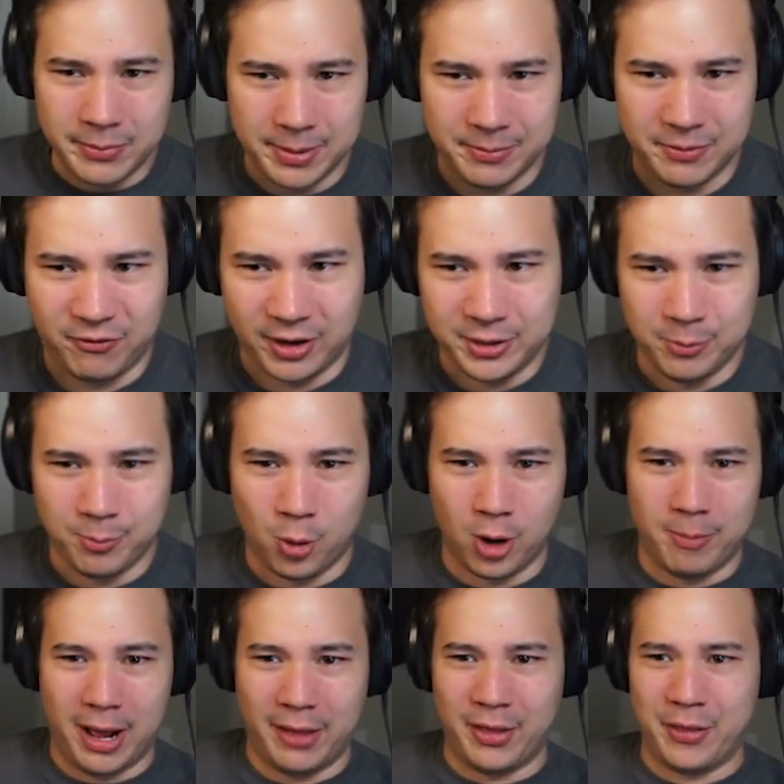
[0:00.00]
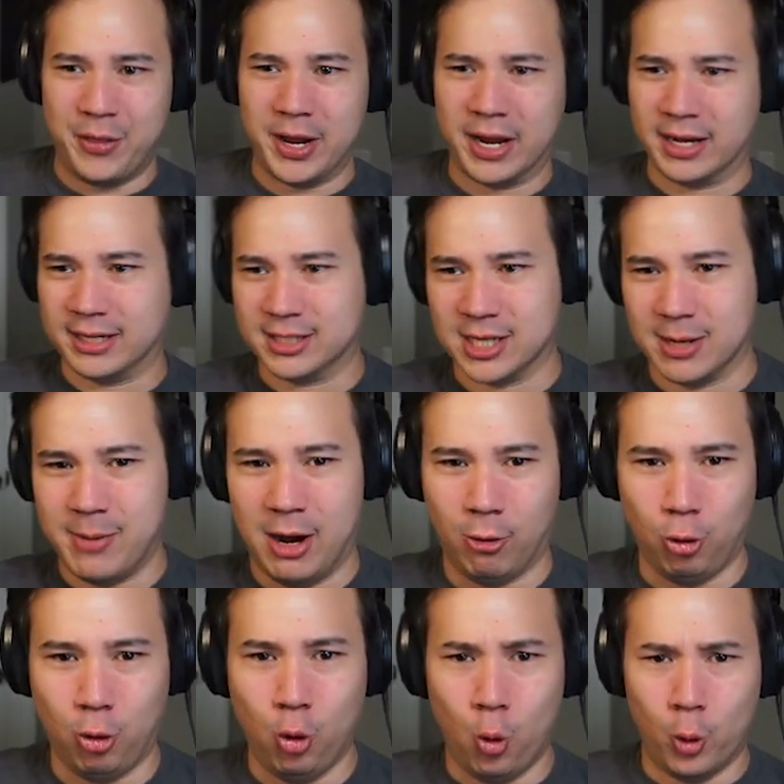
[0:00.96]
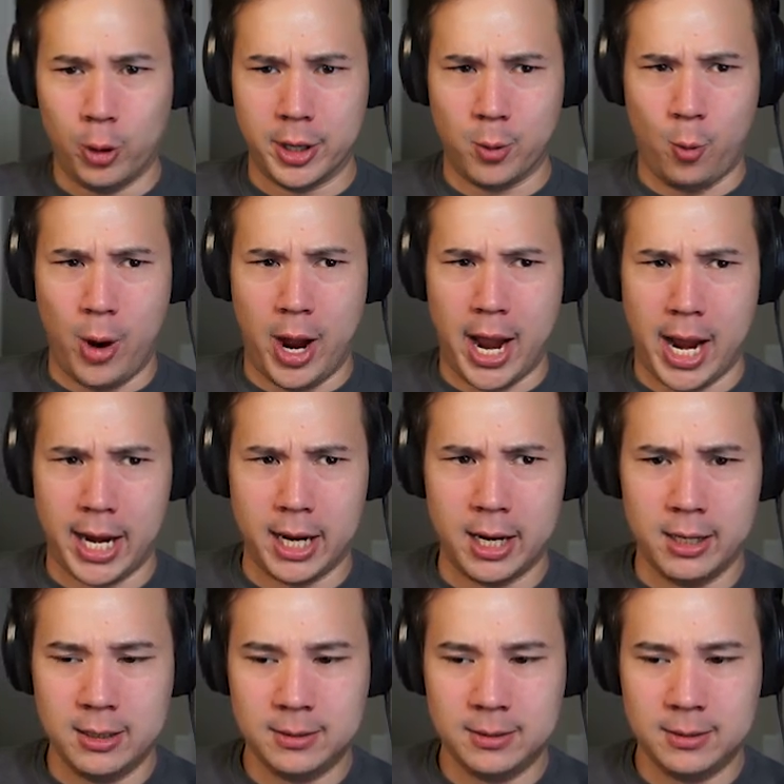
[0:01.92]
And if I knew more about that thing, I could somehow lure it away.